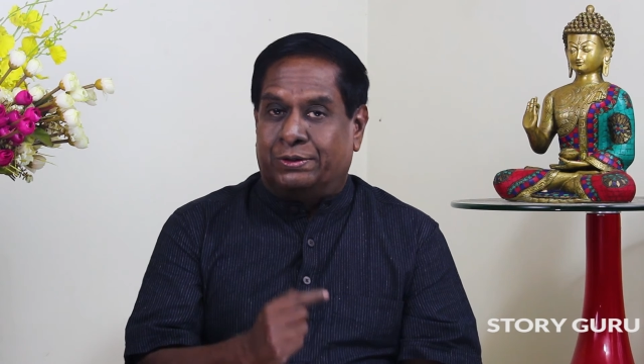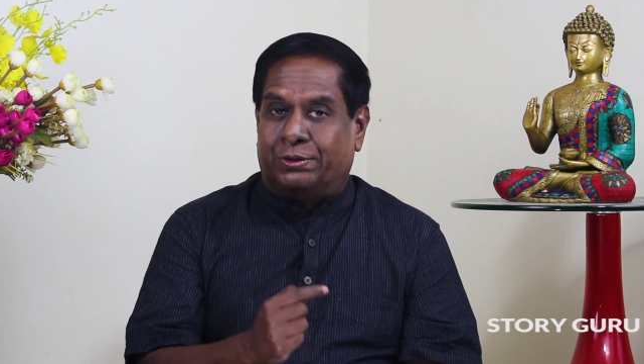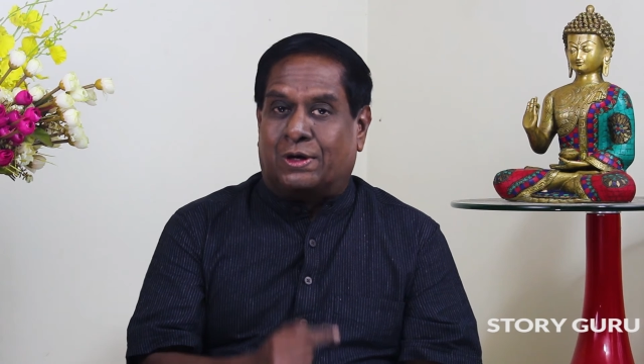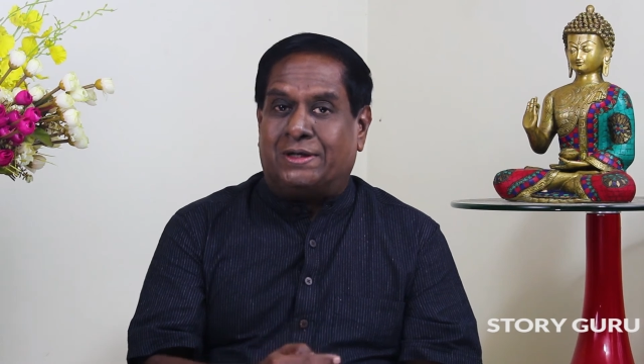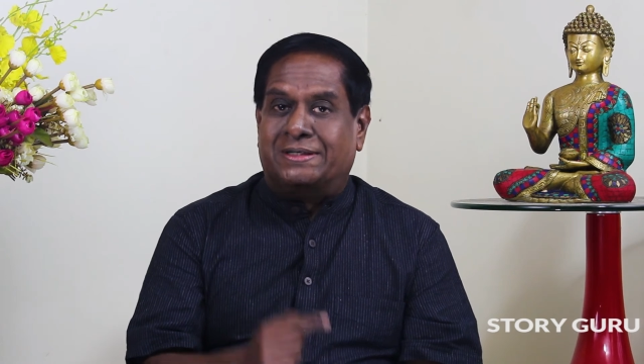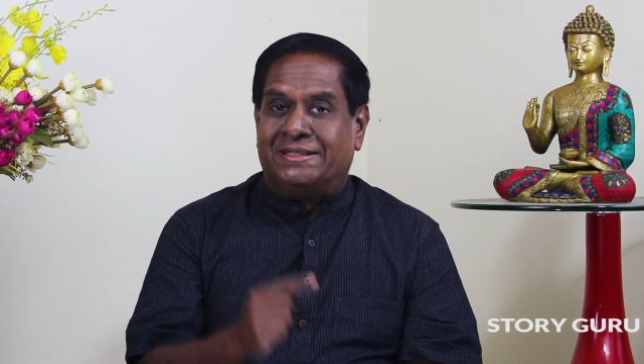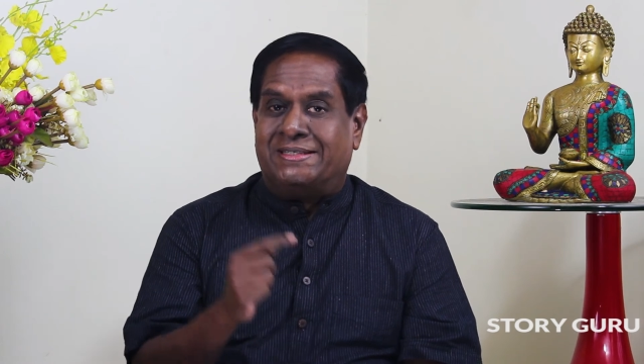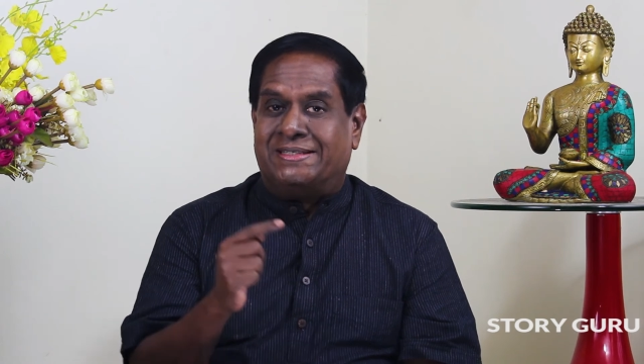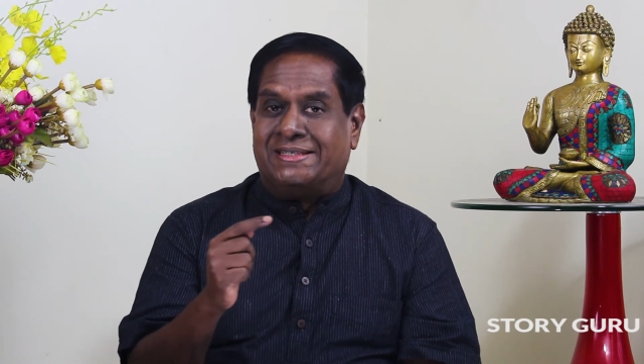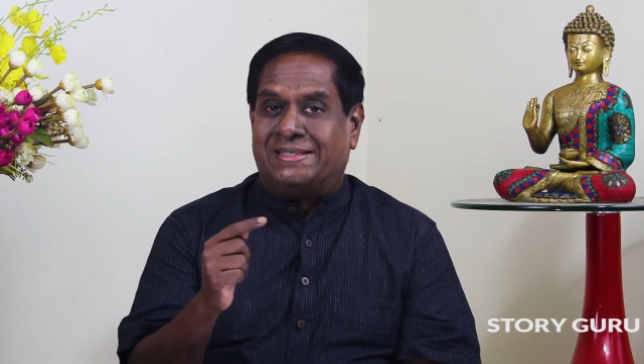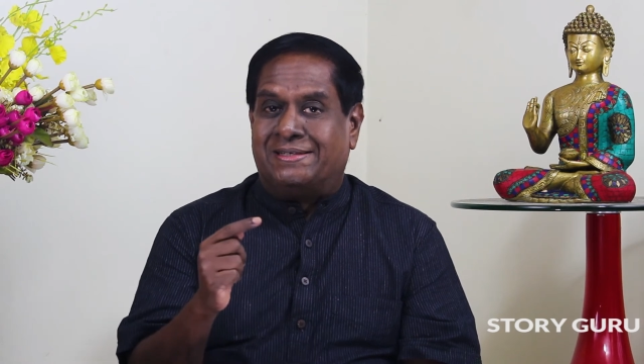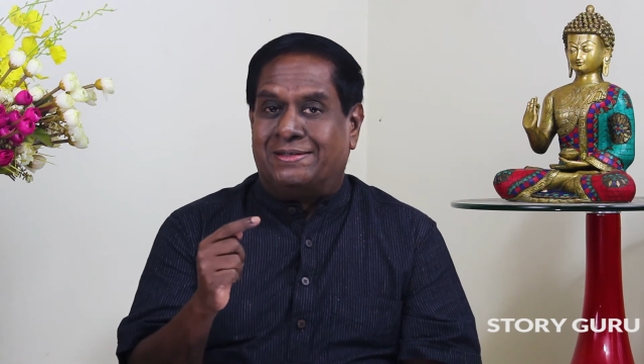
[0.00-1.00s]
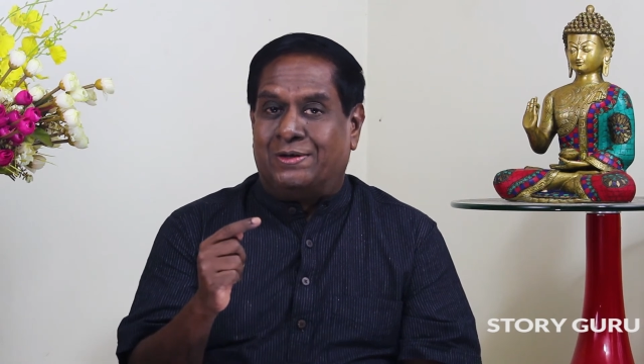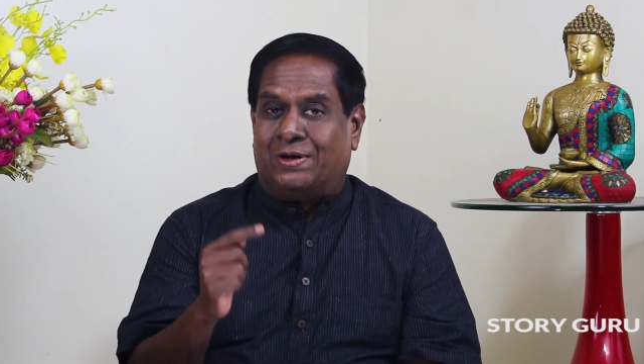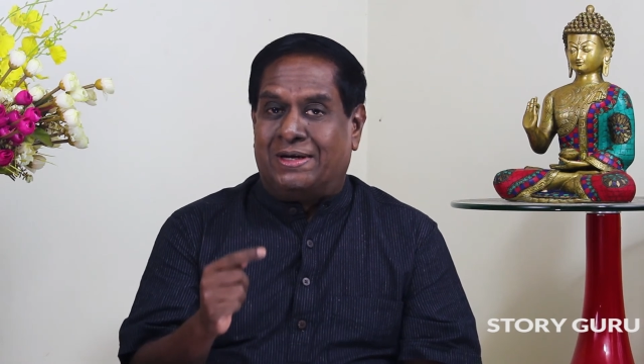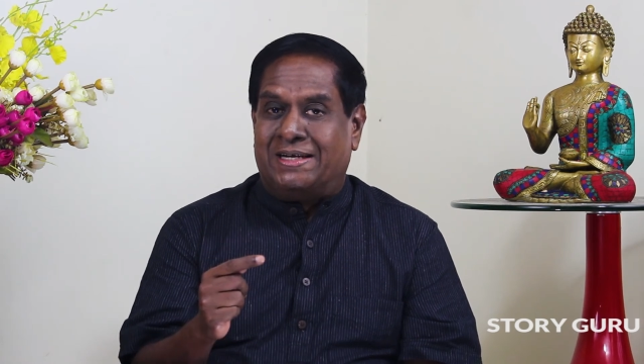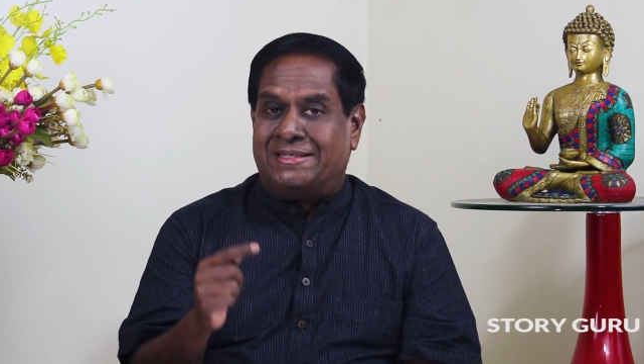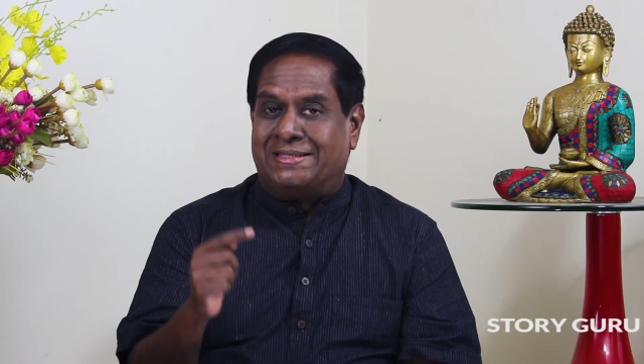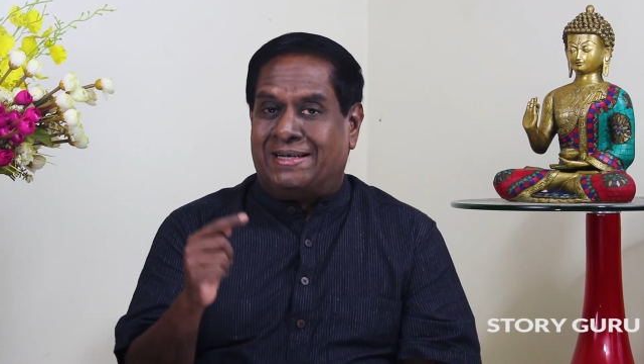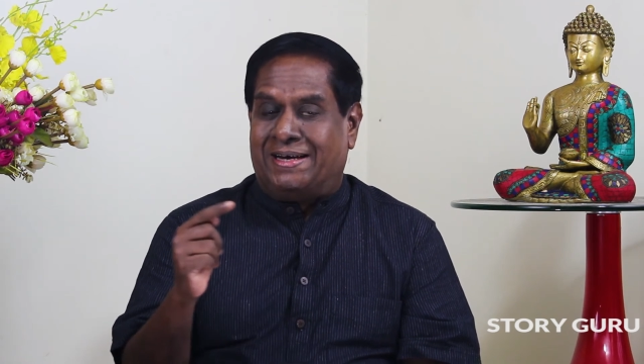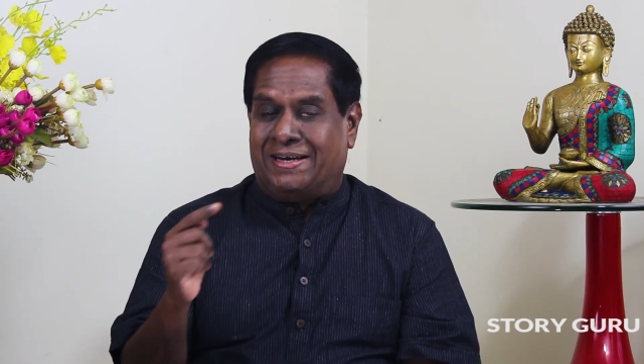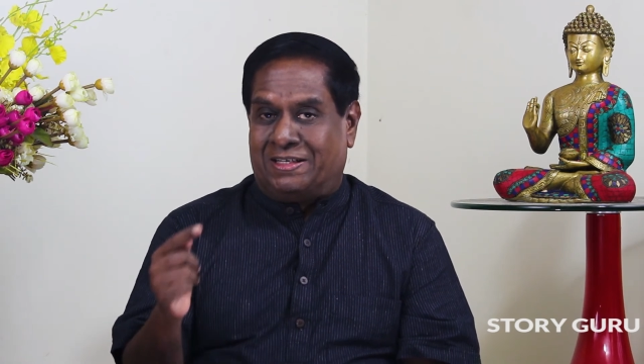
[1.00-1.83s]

Thought is just knowledge and